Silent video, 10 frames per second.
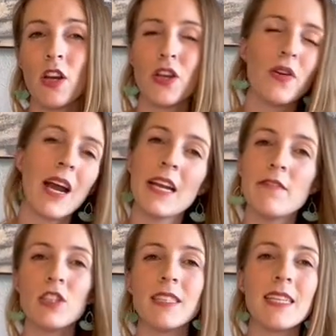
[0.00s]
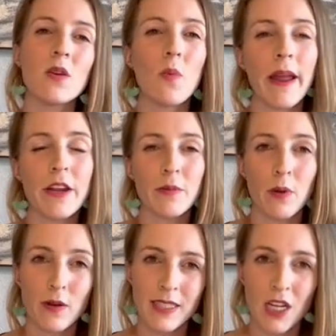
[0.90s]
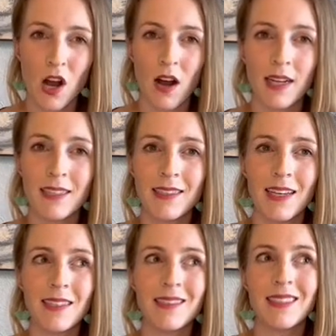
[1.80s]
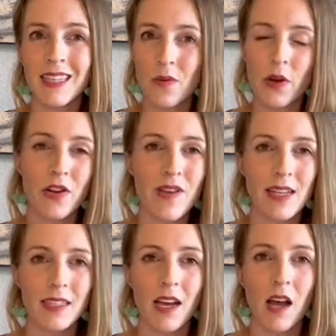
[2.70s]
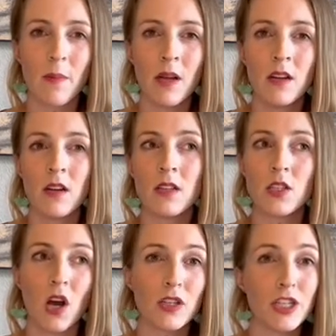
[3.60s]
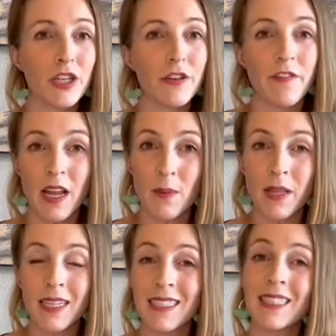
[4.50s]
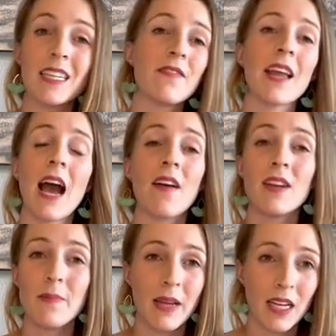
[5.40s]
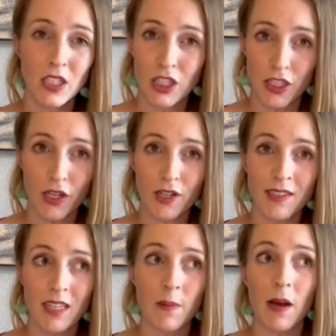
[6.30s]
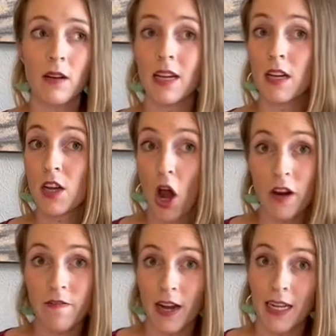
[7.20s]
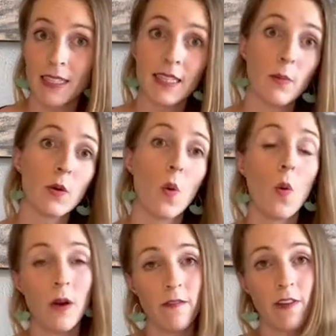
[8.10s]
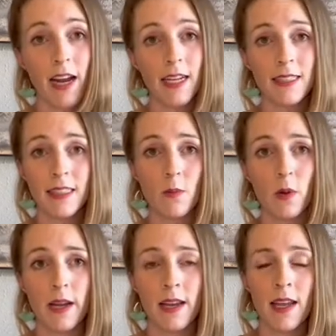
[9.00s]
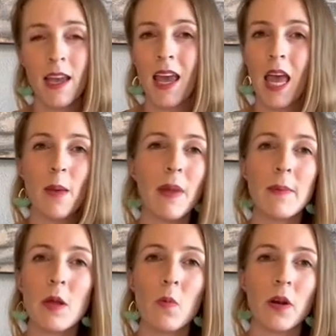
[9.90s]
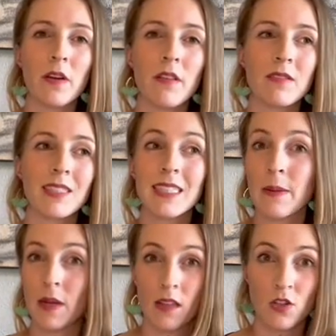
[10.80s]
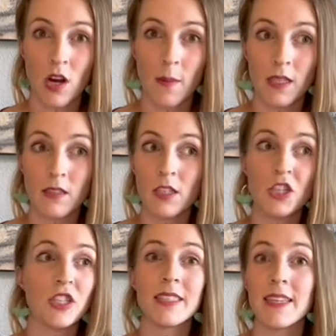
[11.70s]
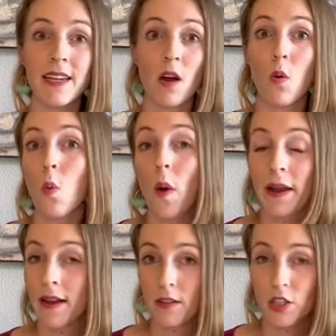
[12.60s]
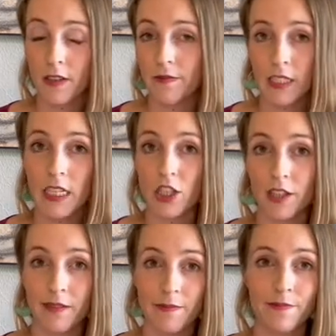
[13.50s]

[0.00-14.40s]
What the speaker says: You kind of just need to weigh your pros and cons and see where you end up. Talk to your family to see if they have any big concerns about not inviting someone or inviting someone. It may be worth skipping the drama to just send out one extra invitation.